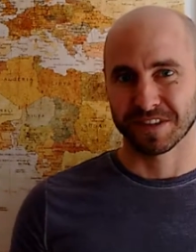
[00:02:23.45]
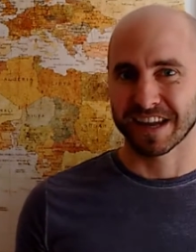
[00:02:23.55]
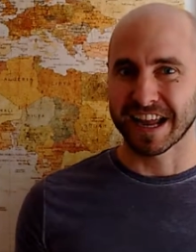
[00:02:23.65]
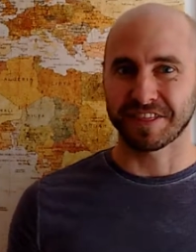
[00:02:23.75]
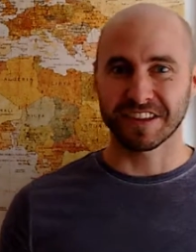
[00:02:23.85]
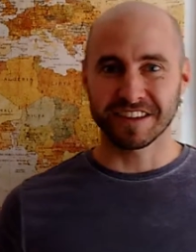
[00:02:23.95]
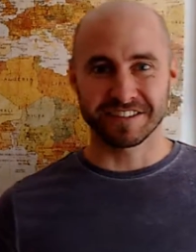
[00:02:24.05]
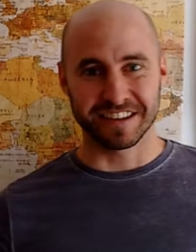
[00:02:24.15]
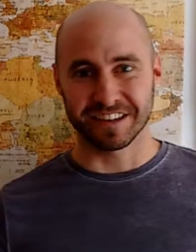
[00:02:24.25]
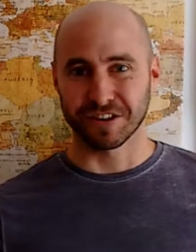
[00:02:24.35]
And at
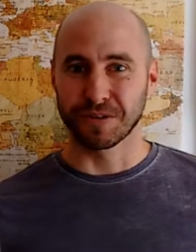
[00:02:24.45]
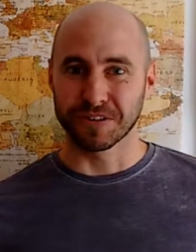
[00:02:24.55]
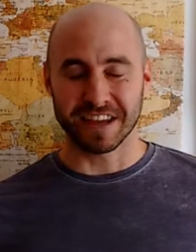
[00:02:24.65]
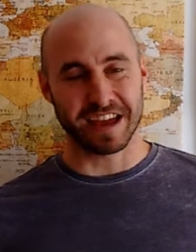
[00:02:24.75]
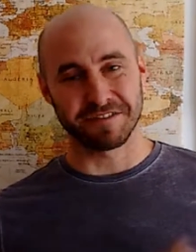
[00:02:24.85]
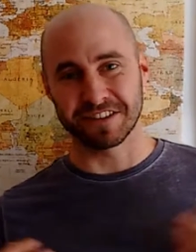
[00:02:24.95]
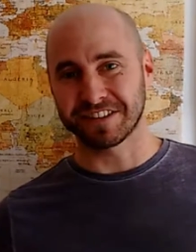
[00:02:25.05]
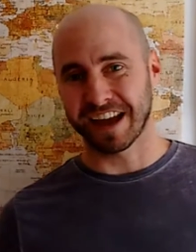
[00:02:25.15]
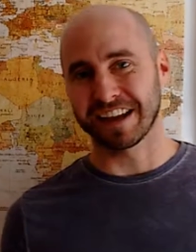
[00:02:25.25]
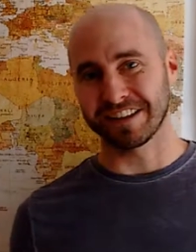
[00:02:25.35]
this, it's only every
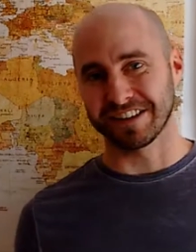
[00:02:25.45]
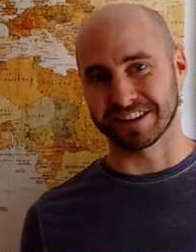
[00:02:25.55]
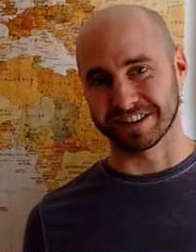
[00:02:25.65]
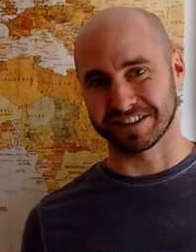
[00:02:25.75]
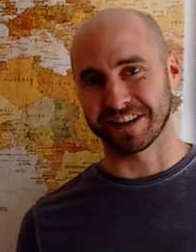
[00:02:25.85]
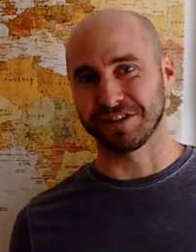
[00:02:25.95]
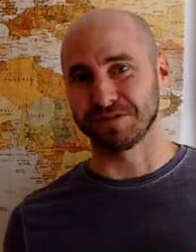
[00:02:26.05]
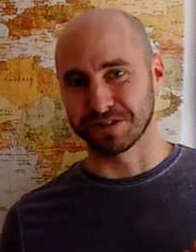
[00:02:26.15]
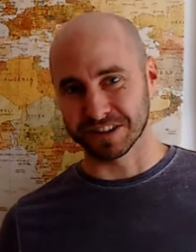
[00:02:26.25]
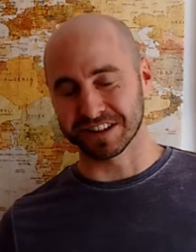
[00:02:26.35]
10 years that you
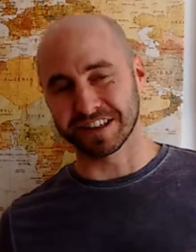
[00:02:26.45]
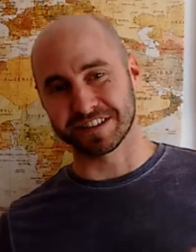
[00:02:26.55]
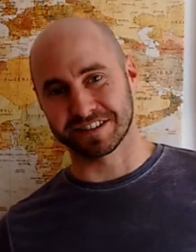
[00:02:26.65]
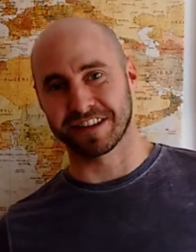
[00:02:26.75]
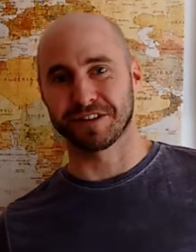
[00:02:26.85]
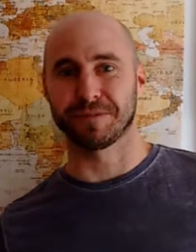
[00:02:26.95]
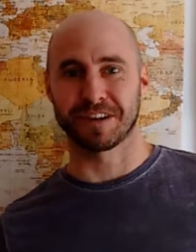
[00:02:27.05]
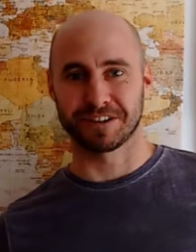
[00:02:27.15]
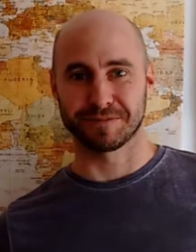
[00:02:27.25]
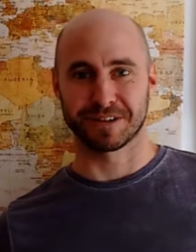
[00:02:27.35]
really get to
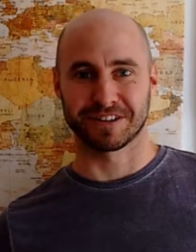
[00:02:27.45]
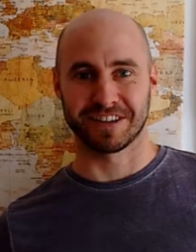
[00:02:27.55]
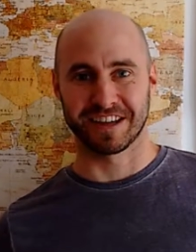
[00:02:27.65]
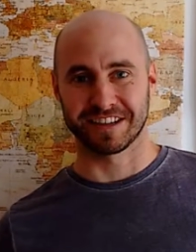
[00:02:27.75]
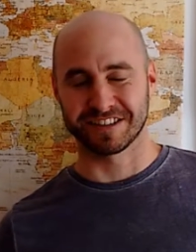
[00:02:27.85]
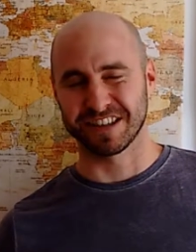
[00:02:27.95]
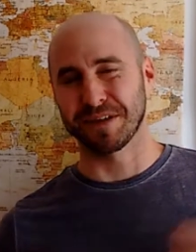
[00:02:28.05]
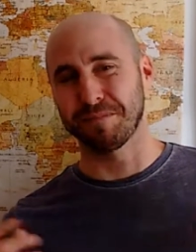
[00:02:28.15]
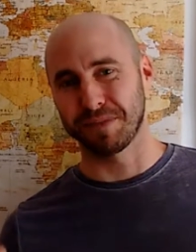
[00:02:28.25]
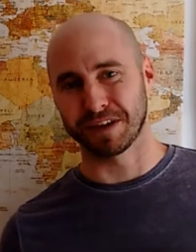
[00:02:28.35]
celebrate your birthdays in
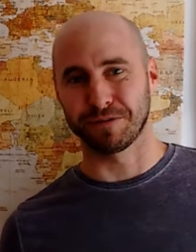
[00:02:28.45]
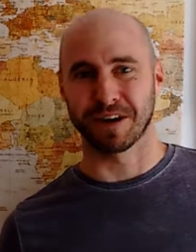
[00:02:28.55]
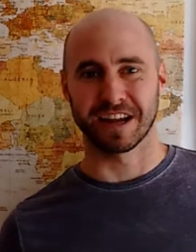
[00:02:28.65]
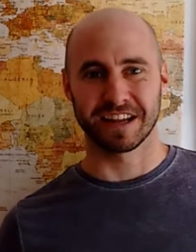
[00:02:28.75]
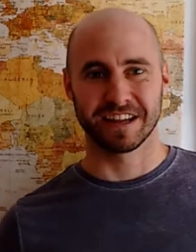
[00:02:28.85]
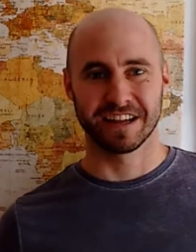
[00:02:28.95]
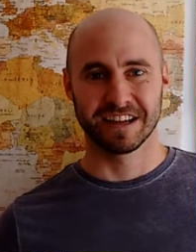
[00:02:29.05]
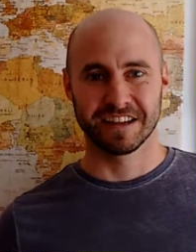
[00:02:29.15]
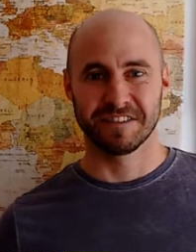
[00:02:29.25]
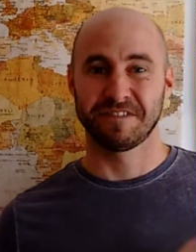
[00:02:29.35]
a big way.
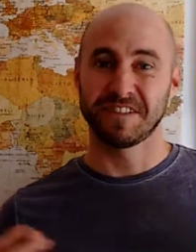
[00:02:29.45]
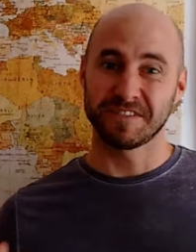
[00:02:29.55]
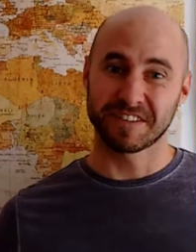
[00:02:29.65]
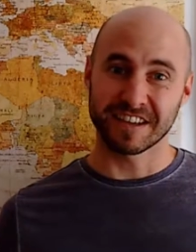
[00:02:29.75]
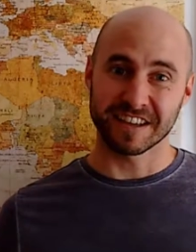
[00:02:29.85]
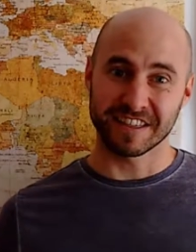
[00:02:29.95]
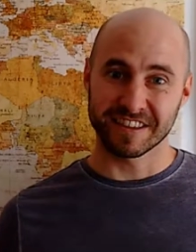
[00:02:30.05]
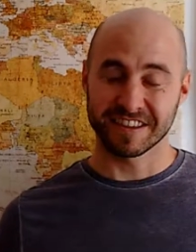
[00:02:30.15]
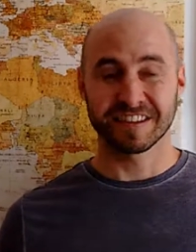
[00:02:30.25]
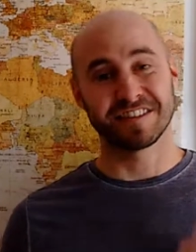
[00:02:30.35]
50th,
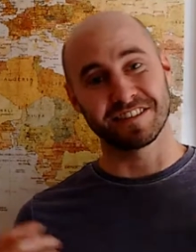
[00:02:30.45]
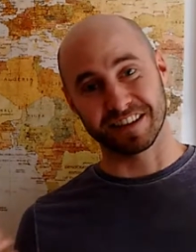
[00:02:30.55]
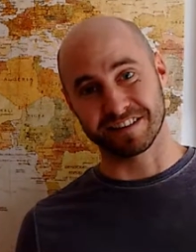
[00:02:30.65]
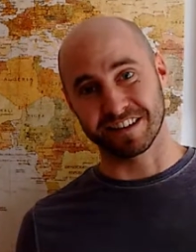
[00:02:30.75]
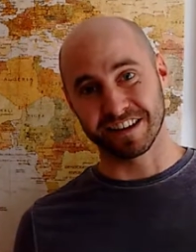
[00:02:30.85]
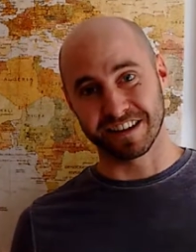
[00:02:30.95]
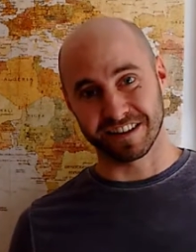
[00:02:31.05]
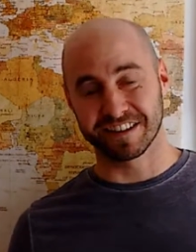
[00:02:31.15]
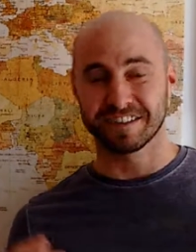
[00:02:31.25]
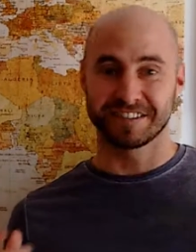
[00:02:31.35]

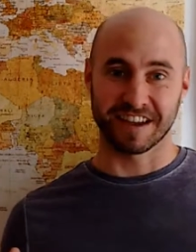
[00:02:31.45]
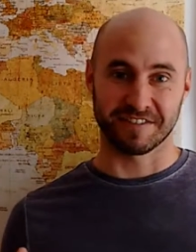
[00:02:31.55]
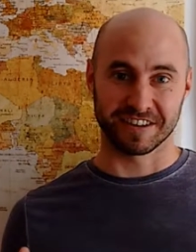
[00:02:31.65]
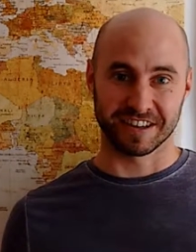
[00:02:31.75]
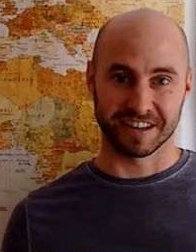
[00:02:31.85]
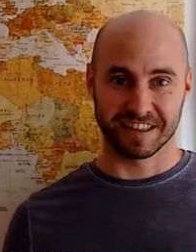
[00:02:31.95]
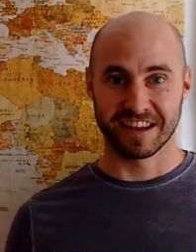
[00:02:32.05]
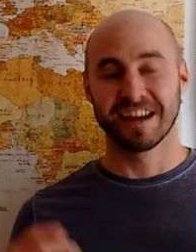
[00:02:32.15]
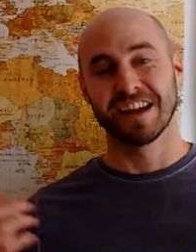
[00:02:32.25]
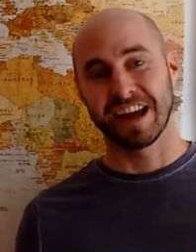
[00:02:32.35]
60th, 70th,
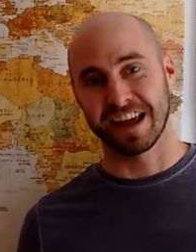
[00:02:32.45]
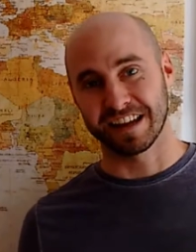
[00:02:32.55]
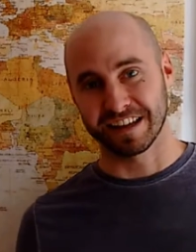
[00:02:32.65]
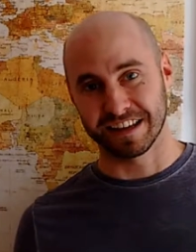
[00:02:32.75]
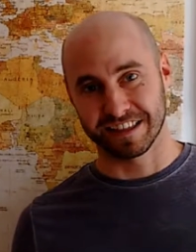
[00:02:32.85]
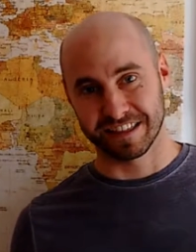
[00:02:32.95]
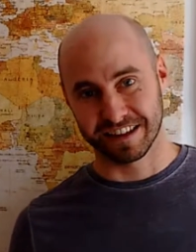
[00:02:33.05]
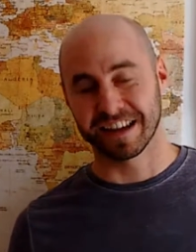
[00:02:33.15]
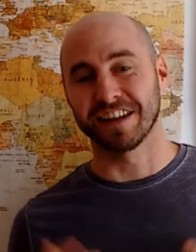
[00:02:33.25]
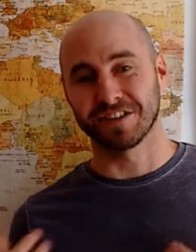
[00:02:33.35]
80th,
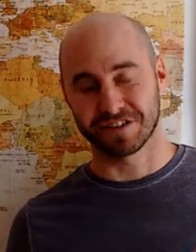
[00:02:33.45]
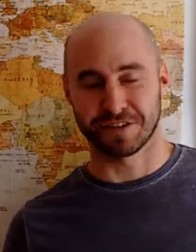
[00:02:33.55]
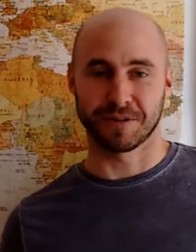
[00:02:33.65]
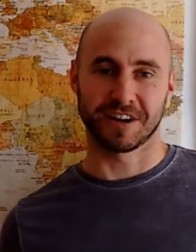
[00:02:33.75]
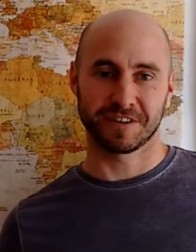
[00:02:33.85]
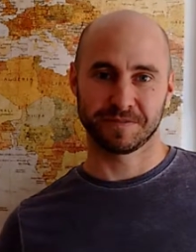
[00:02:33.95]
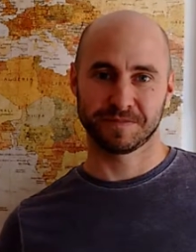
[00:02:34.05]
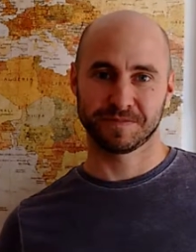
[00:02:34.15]
and so on.